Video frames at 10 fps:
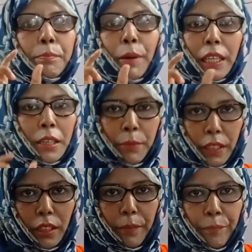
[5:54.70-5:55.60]
Button
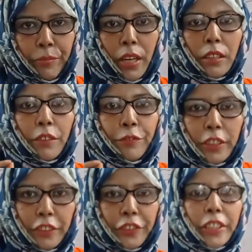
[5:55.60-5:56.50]
Button. The
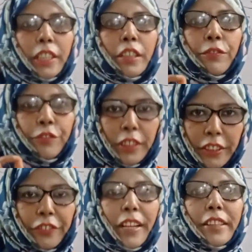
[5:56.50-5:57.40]
first
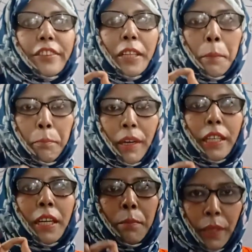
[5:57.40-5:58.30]
lesson,
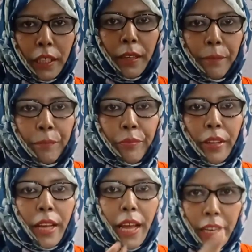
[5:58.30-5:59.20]
Button Button.
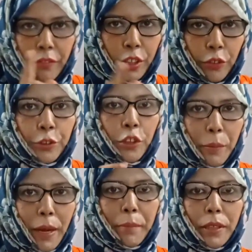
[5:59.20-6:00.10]
Any one of you
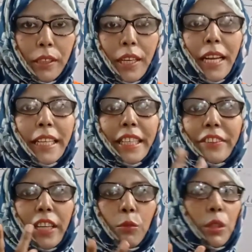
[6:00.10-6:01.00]
remember? Yes,
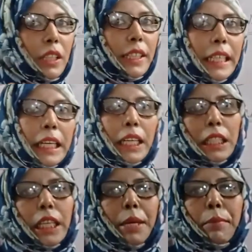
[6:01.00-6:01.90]
there were the
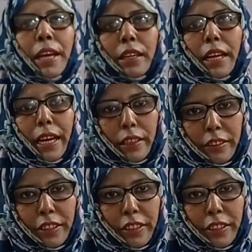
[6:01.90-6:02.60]
three main characters